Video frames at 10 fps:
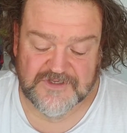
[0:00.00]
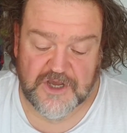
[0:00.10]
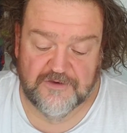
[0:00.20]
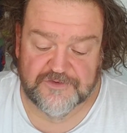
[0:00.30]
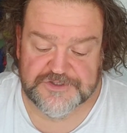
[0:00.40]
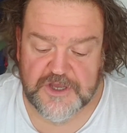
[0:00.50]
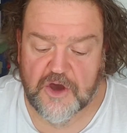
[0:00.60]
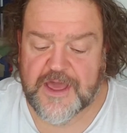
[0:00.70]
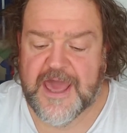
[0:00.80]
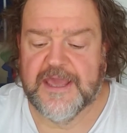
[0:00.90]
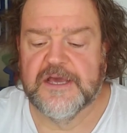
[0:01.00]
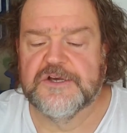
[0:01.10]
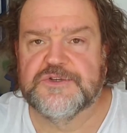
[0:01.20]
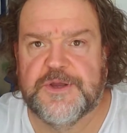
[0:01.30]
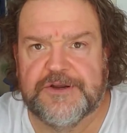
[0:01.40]
covers. Okay,
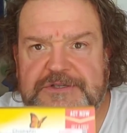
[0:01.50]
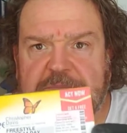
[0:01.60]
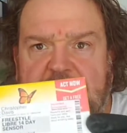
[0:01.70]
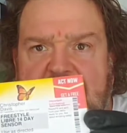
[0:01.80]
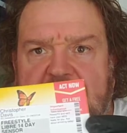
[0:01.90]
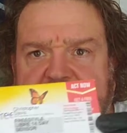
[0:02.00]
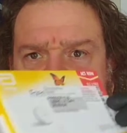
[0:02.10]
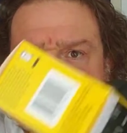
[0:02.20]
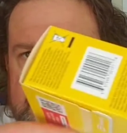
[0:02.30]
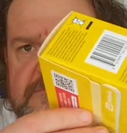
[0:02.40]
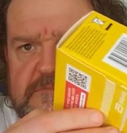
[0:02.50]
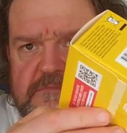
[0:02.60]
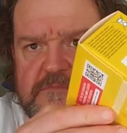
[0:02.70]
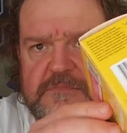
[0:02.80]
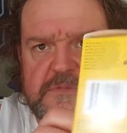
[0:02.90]
so here's the box.
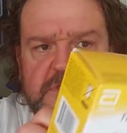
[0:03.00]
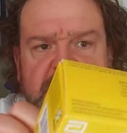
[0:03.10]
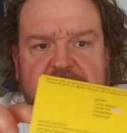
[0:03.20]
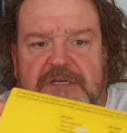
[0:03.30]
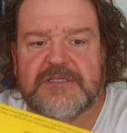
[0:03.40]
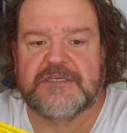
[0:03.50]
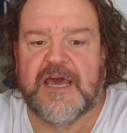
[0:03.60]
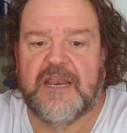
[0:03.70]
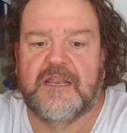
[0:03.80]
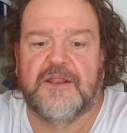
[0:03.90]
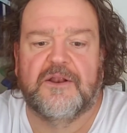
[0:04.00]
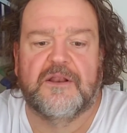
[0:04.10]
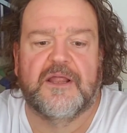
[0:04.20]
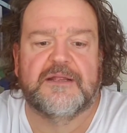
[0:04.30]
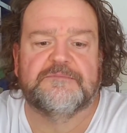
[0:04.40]
It's got a
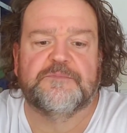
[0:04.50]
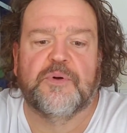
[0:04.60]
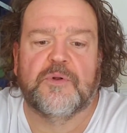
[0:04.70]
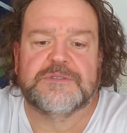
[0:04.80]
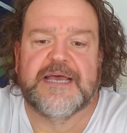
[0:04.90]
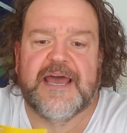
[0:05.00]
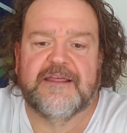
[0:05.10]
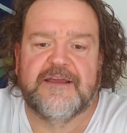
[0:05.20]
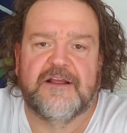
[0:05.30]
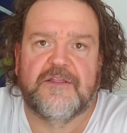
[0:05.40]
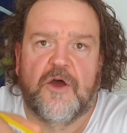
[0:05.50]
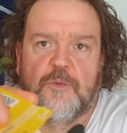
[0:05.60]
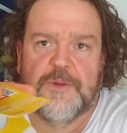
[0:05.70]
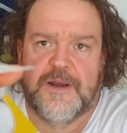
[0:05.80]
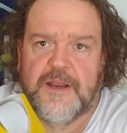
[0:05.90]
little pull tag there to
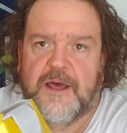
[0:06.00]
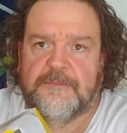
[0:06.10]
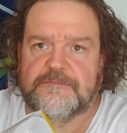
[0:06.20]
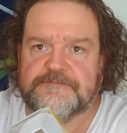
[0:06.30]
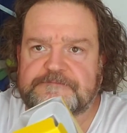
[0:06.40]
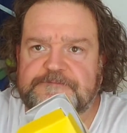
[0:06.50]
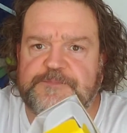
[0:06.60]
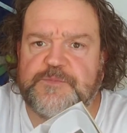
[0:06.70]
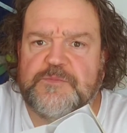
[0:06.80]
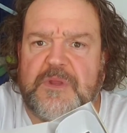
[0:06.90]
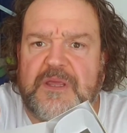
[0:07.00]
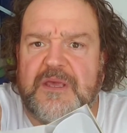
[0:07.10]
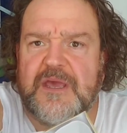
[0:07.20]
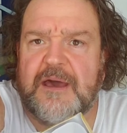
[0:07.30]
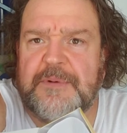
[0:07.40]
open it up.
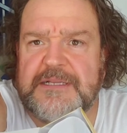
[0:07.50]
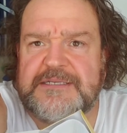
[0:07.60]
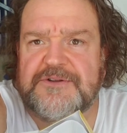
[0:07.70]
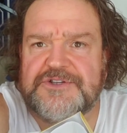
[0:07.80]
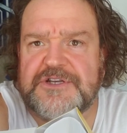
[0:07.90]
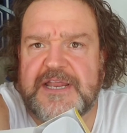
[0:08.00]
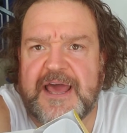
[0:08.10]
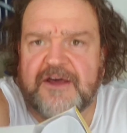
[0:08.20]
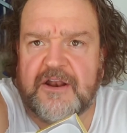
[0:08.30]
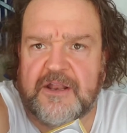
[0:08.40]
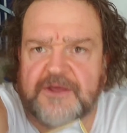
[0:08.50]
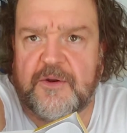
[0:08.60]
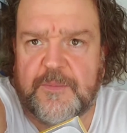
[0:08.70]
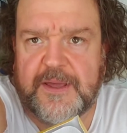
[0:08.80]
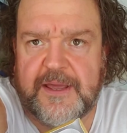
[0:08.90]
I'm going to tilt you down a
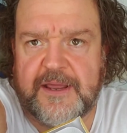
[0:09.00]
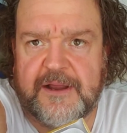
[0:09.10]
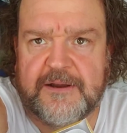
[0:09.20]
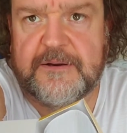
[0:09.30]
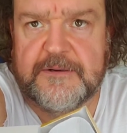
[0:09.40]
little bit here.